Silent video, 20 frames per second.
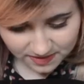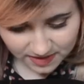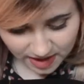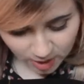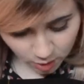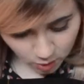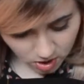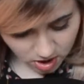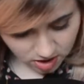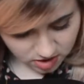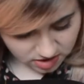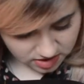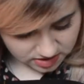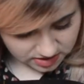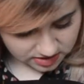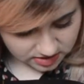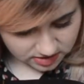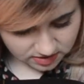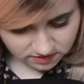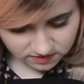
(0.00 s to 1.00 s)

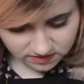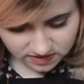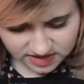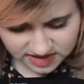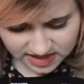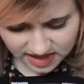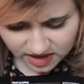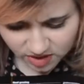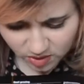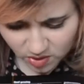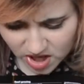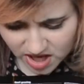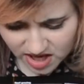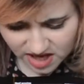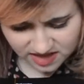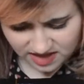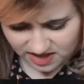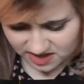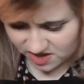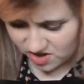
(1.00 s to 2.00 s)
Iguanas. Is that an
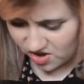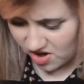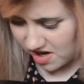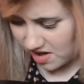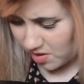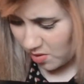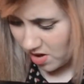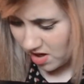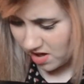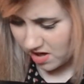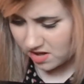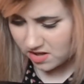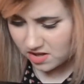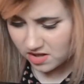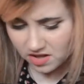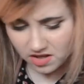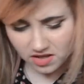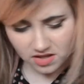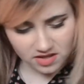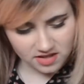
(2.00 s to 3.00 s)
iguana? That's not an iguana.
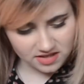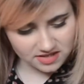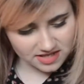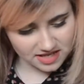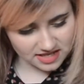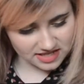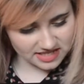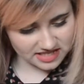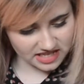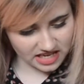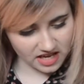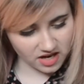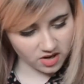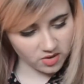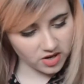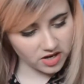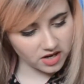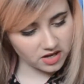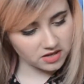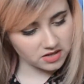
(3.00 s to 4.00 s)
Is that a sea
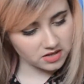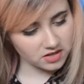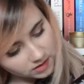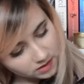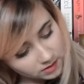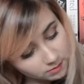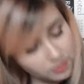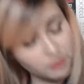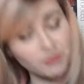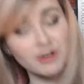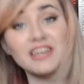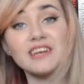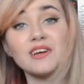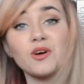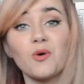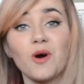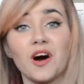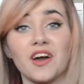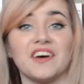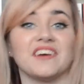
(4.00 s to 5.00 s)
iguana? Marine
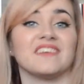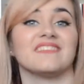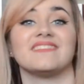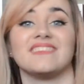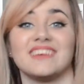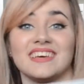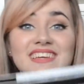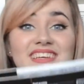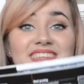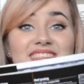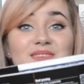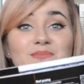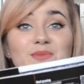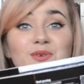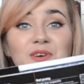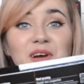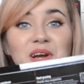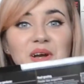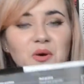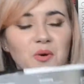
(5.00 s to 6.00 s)
iguana. It is a
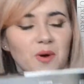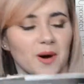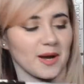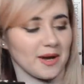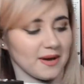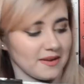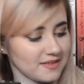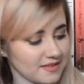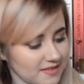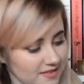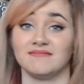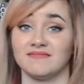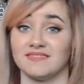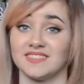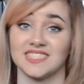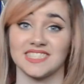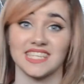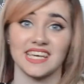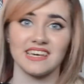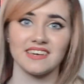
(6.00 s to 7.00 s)
marine iguana.
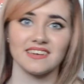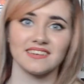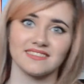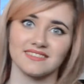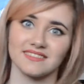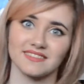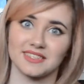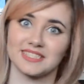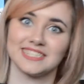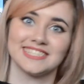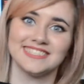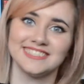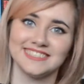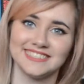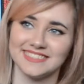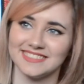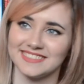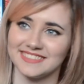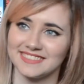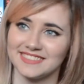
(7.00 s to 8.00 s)
See?
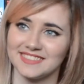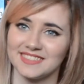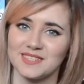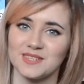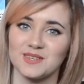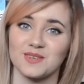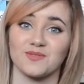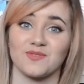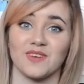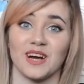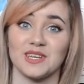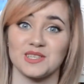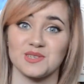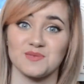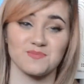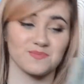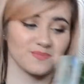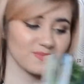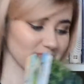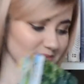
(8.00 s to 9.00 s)

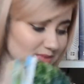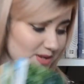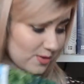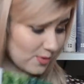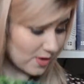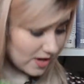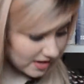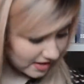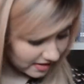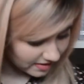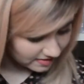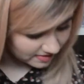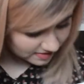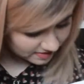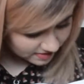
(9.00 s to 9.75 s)
Random iguana.